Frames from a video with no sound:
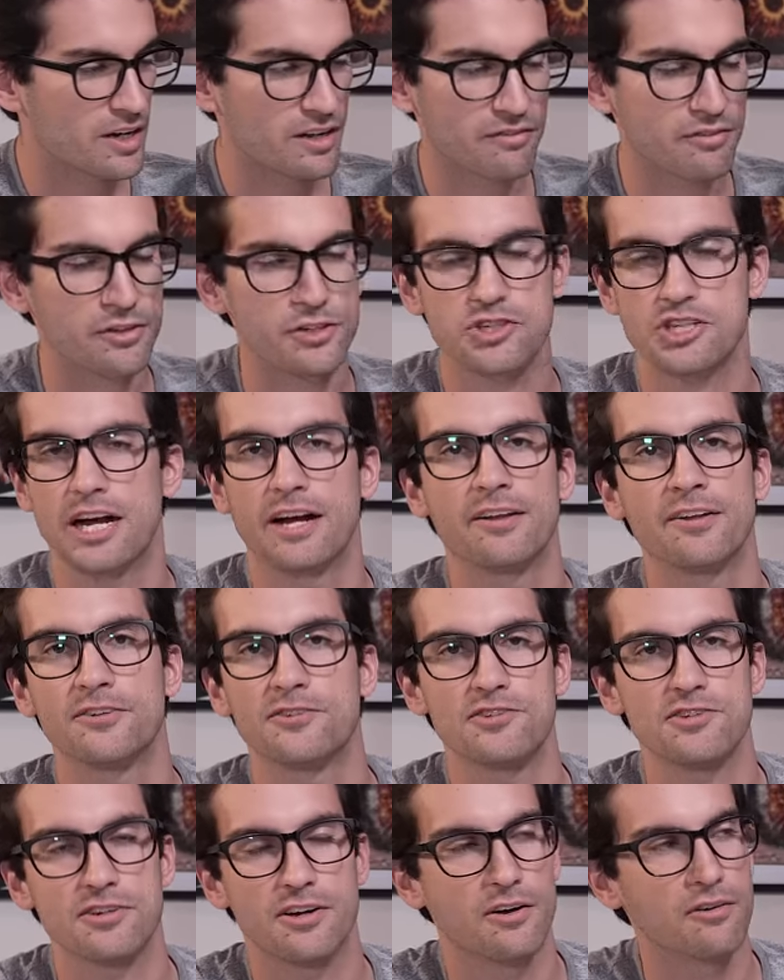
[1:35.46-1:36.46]
ready for the
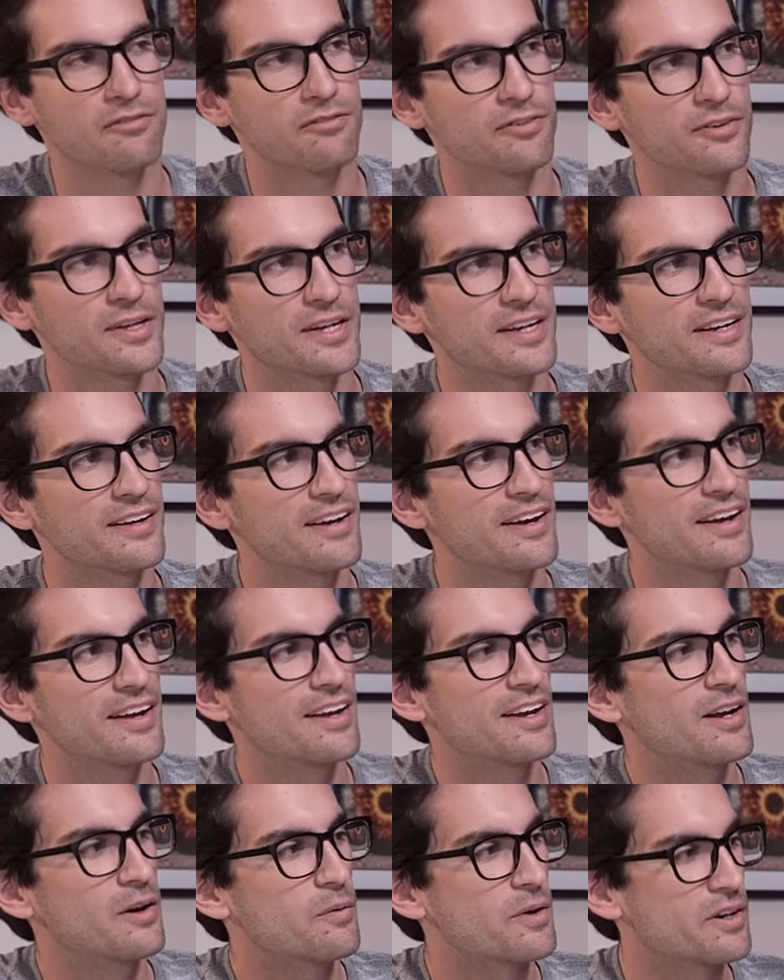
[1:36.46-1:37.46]
challenge. Hopefully
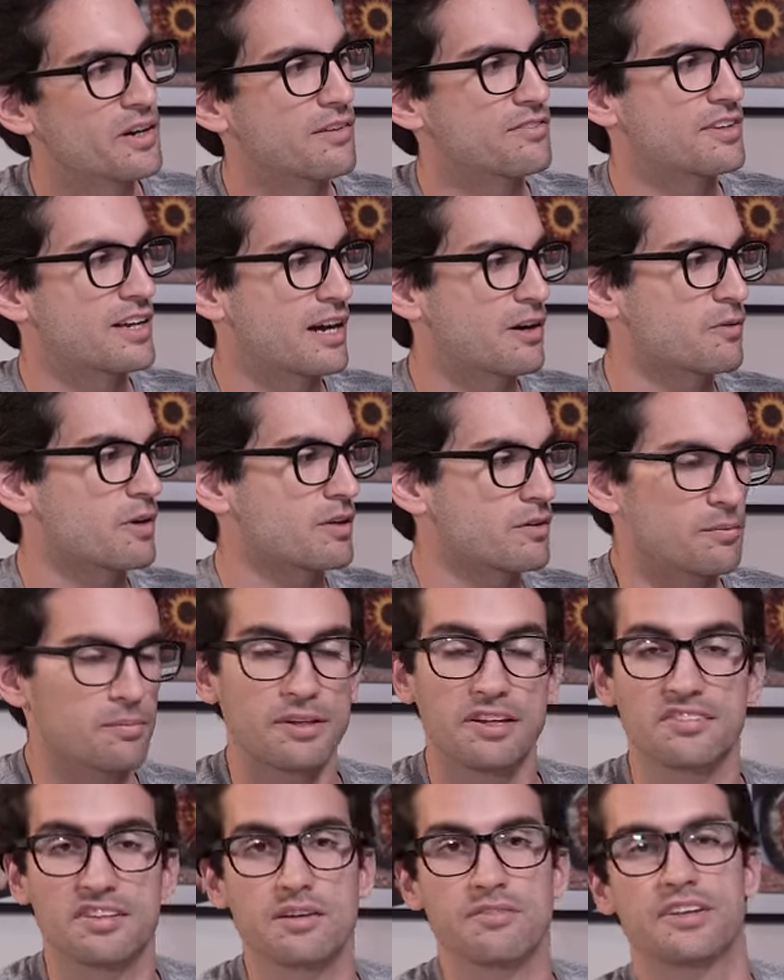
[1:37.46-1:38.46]
we don't have to outright
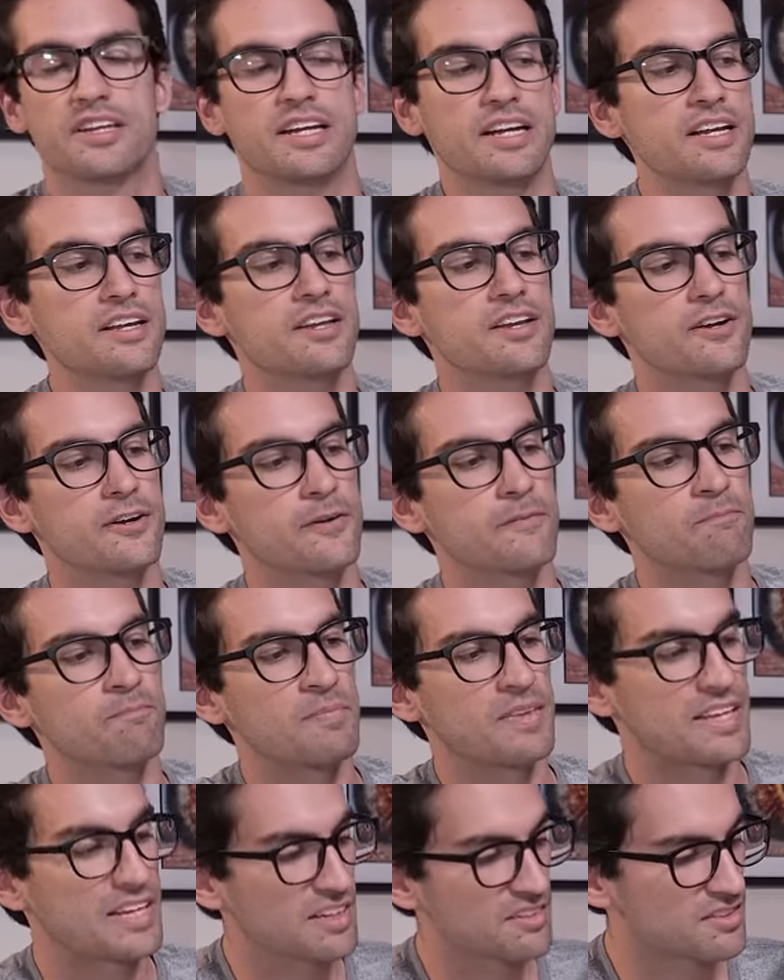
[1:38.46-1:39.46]
replace everything in here.
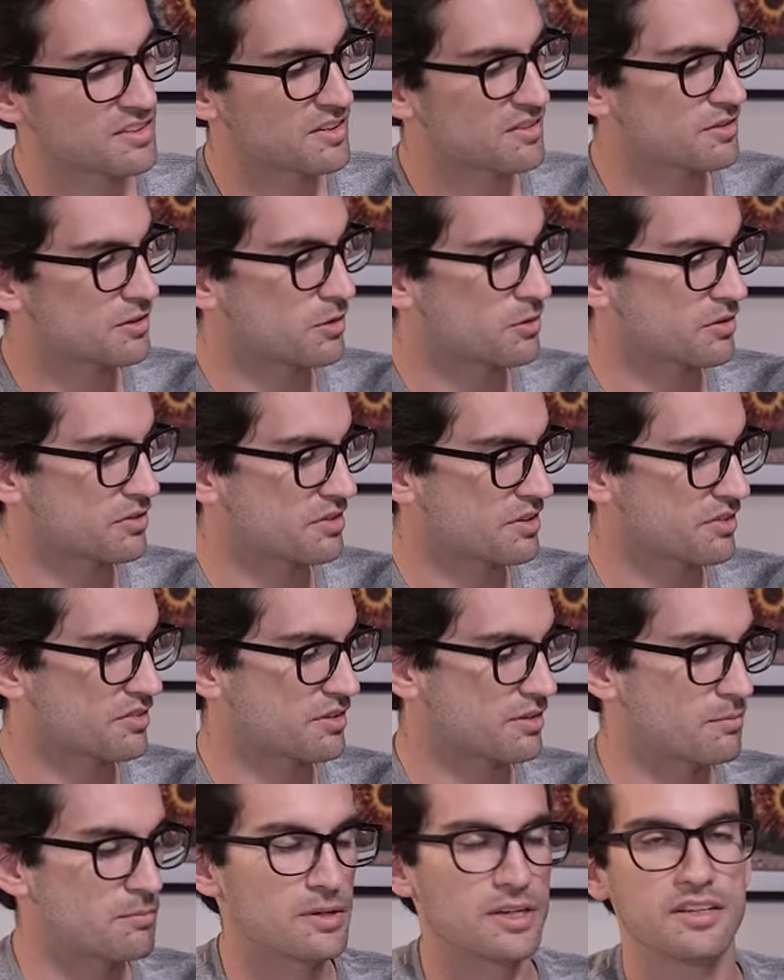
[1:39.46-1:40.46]
Yes, it is an older
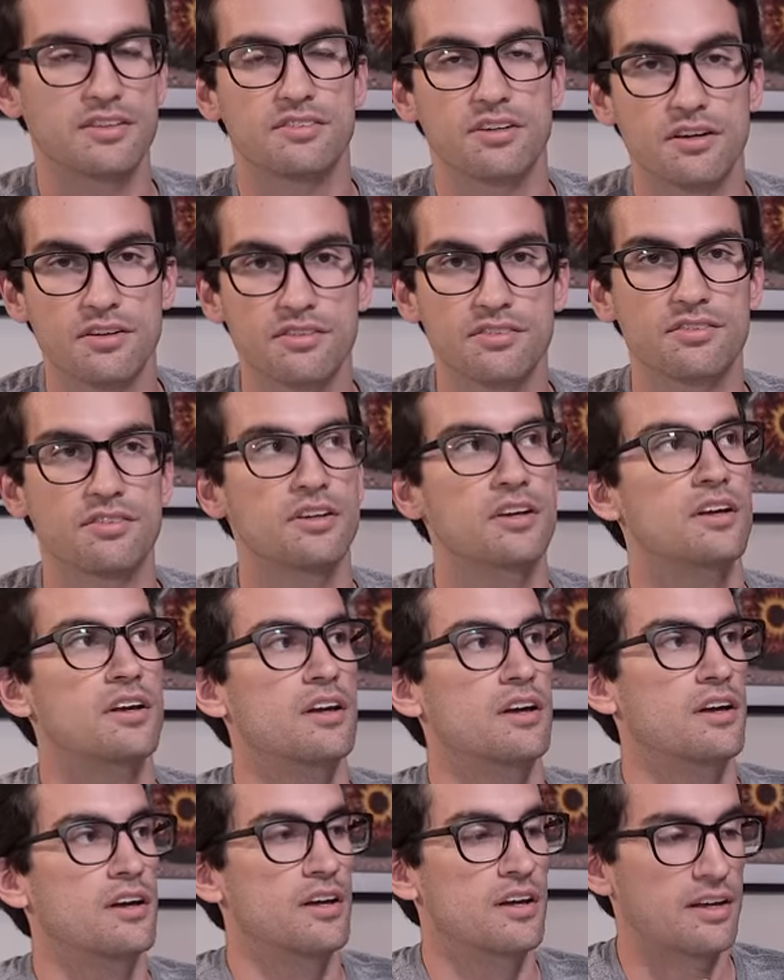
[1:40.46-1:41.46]
system, but it does
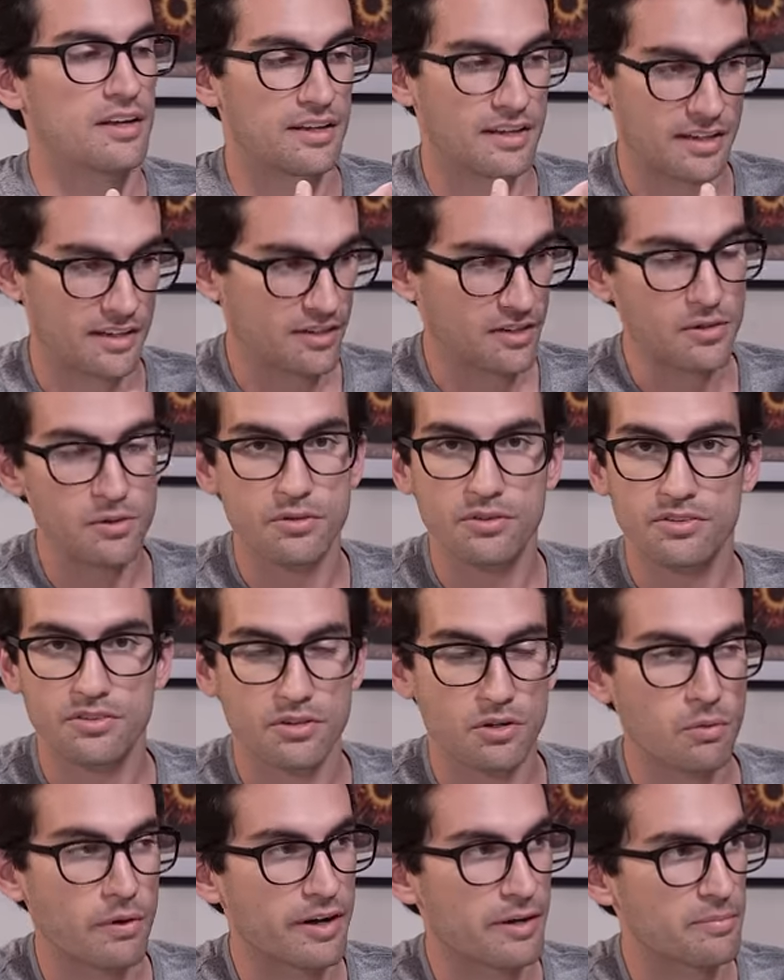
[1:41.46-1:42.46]
get used
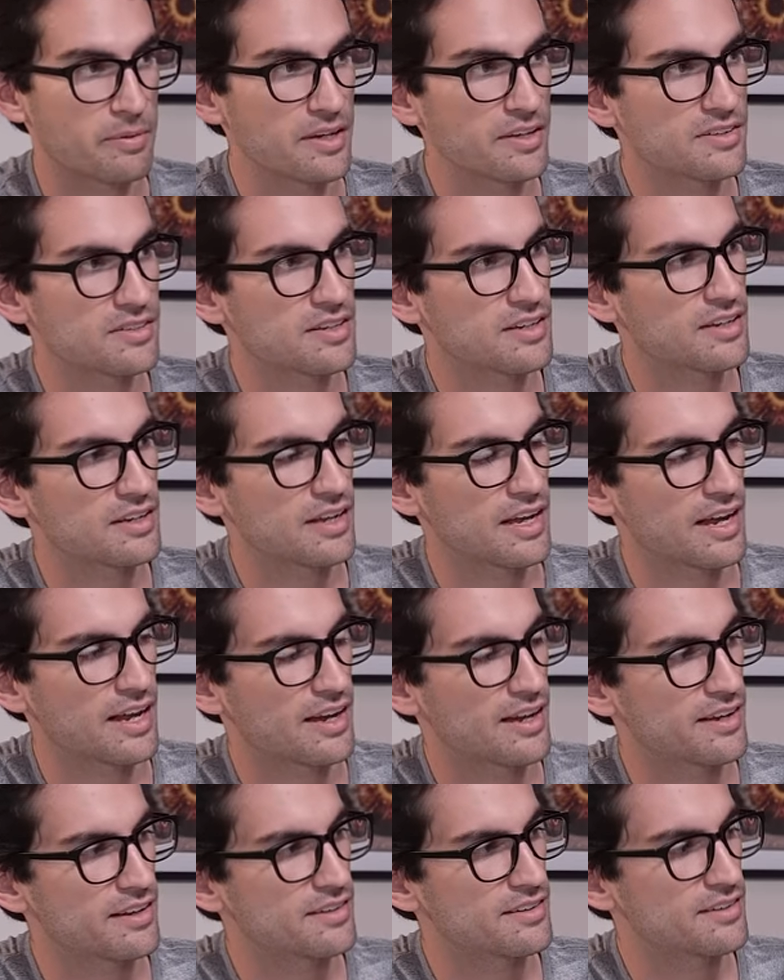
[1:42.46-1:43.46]
quite a bit,
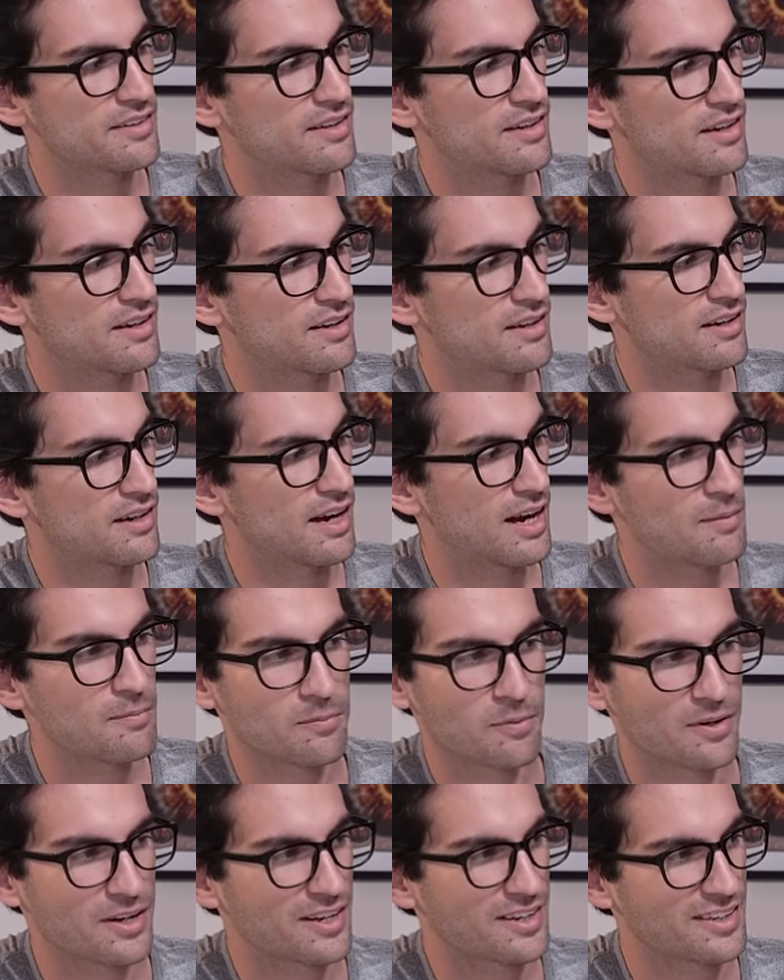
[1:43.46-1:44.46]
and
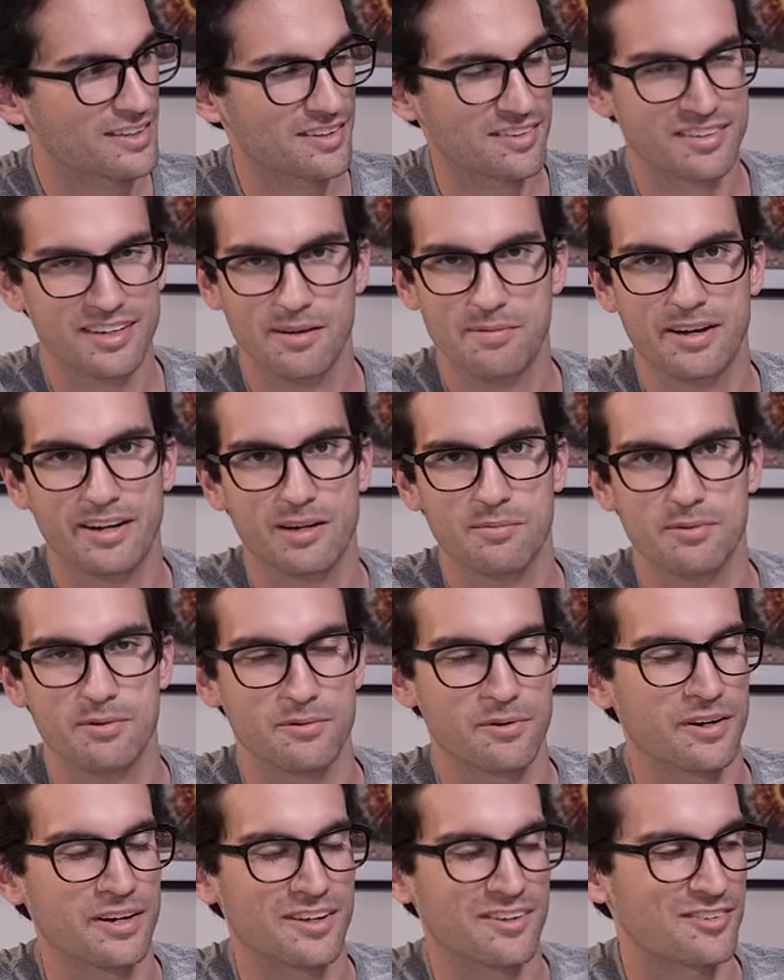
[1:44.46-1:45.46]
I'm ready to get this guy back up and
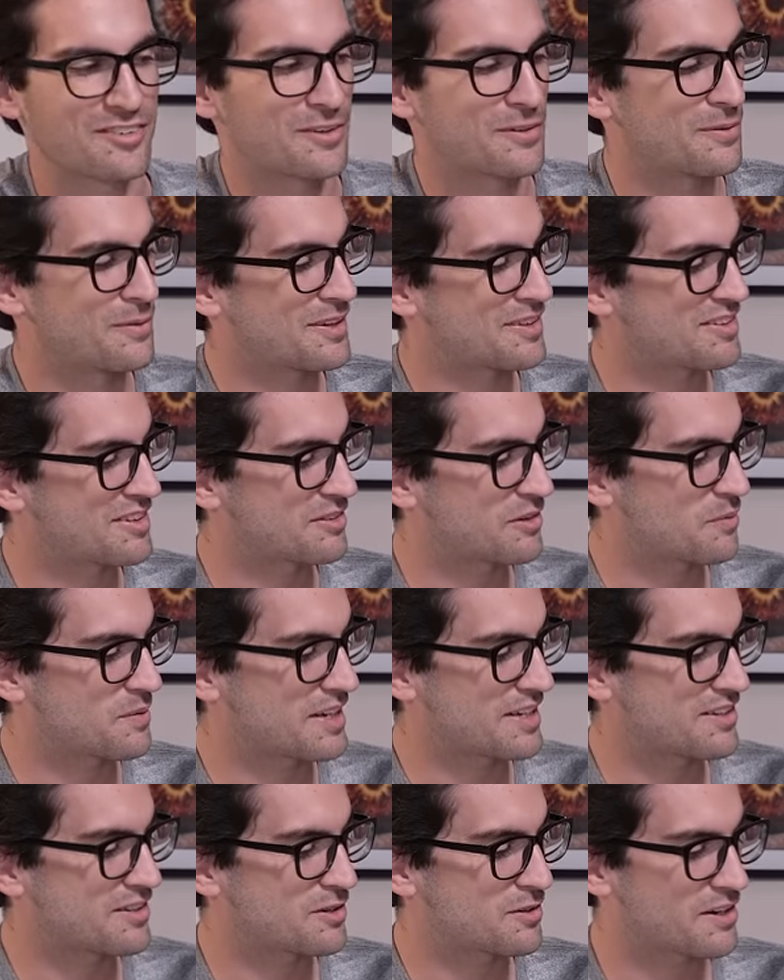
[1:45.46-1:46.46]
running. So let's see what we
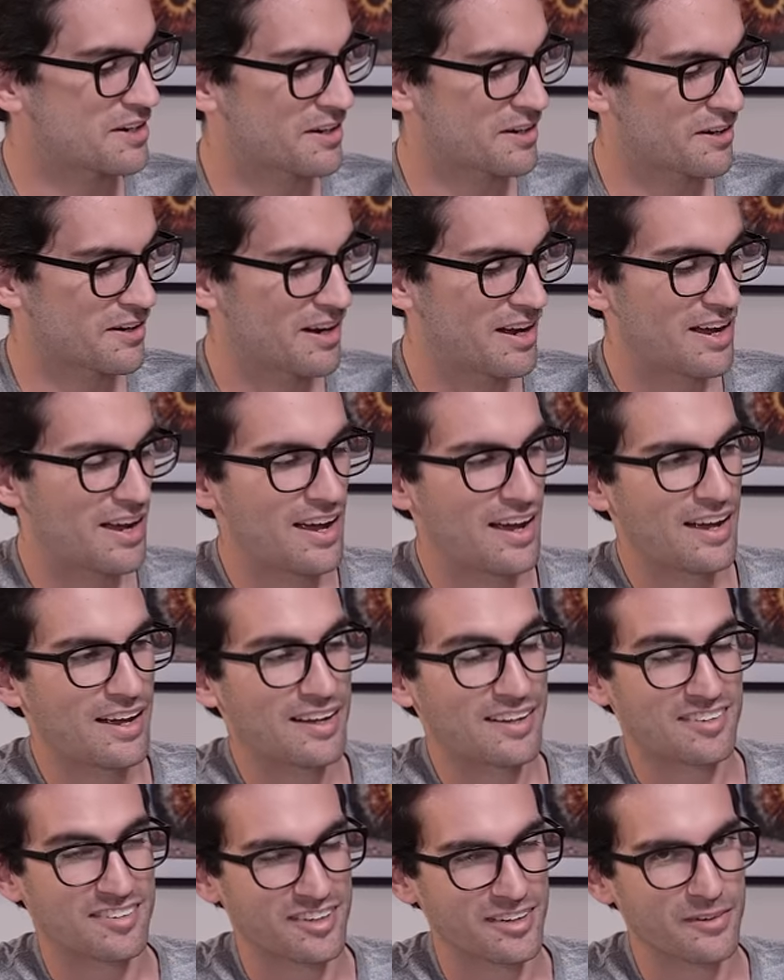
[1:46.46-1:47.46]
can do here.
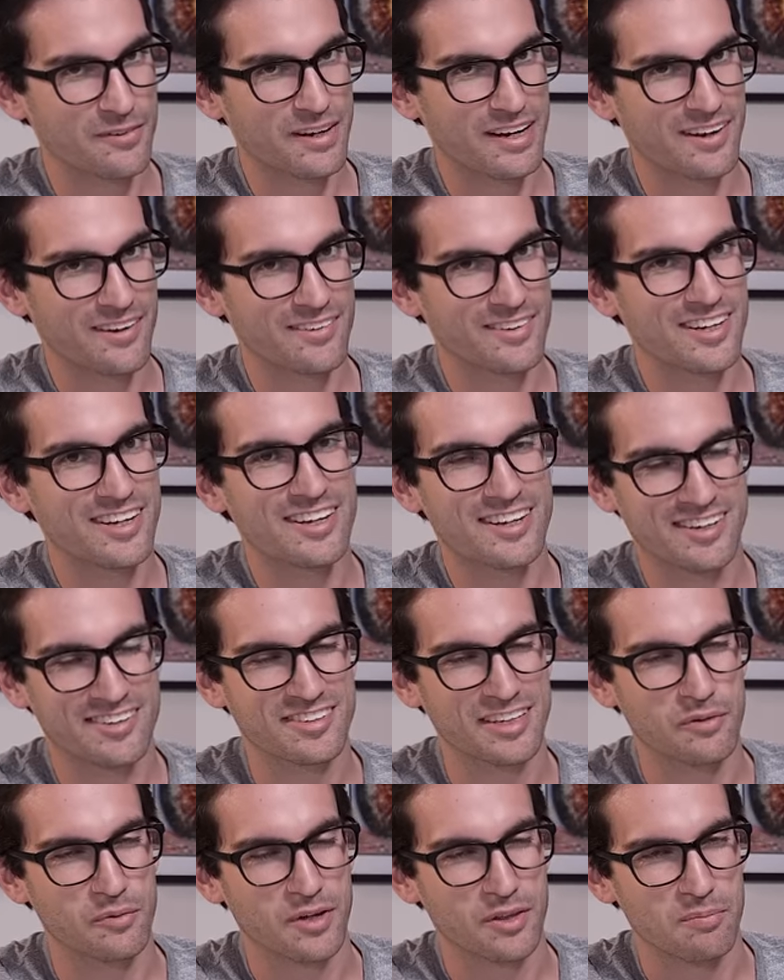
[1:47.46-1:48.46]
Stick around,
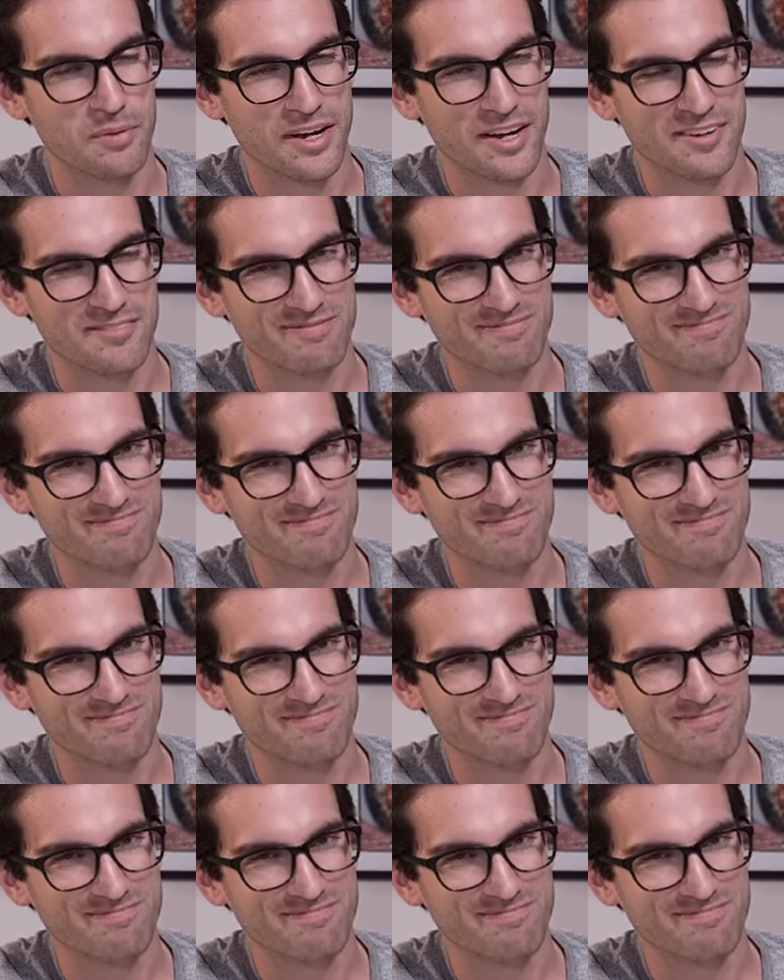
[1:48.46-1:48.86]
stay with me.